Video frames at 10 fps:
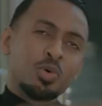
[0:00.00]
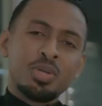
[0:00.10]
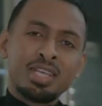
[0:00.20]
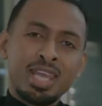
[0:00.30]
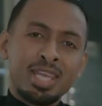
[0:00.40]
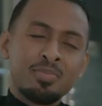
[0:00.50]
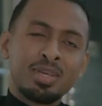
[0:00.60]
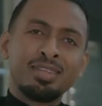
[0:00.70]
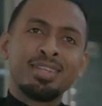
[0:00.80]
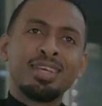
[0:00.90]
your
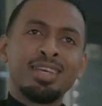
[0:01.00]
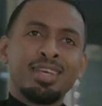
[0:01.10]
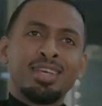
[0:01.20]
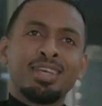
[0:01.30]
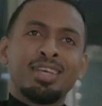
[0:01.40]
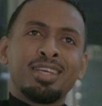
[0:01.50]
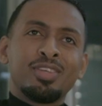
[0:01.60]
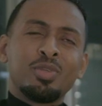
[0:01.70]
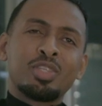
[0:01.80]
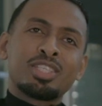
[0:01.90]
name, and
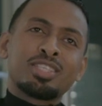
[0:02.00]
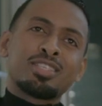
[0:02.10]
you